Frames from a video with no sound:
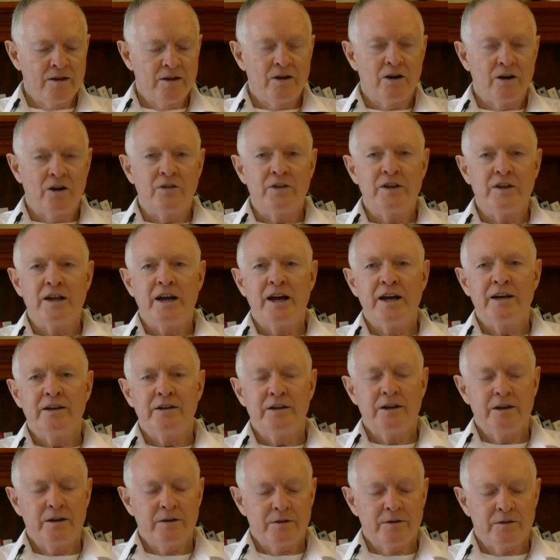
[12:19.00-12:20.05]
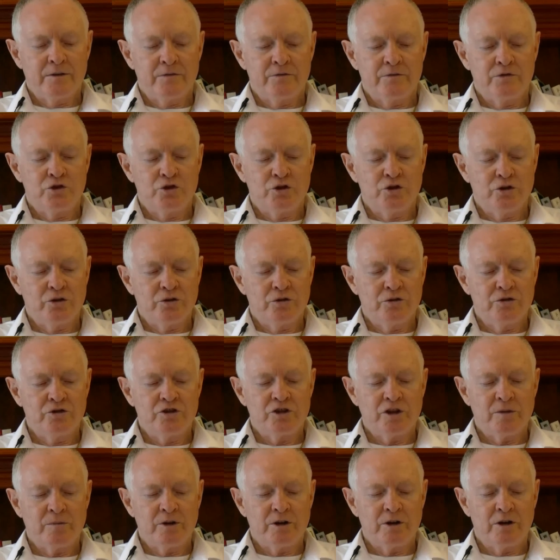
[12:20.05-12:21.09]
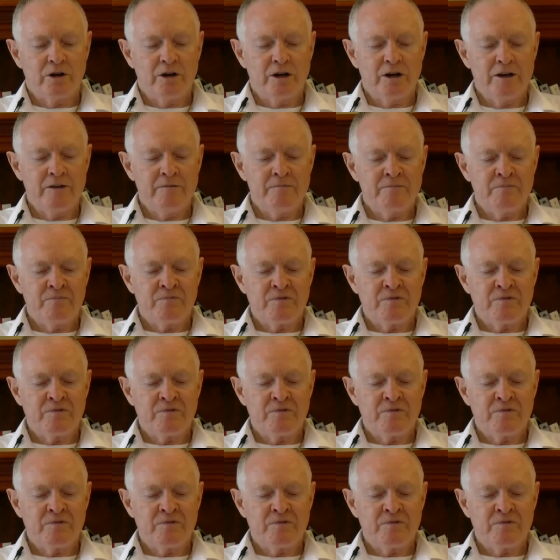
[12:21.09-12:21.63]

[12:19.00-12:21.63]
On the 18th of June, Gemini,